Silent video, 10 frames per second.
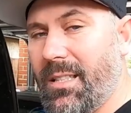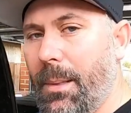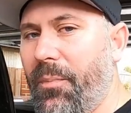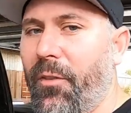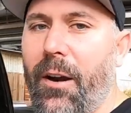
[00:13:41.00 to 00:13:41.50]
a
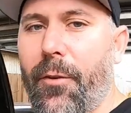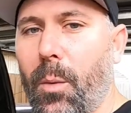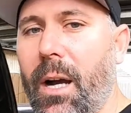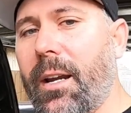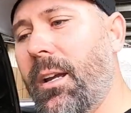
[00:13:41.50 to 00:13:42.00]
tip for
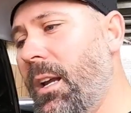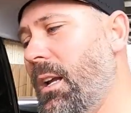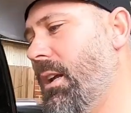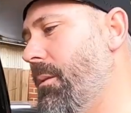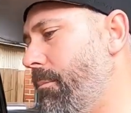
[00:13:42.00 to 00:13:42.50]
everyone.
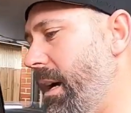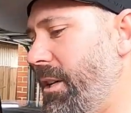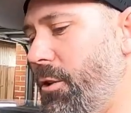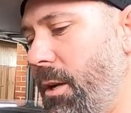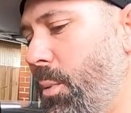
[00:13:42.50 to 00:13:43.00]

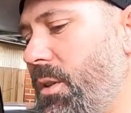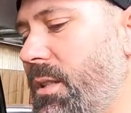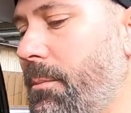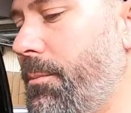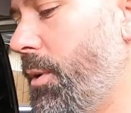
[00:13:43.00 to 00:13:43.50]
Make sure you put some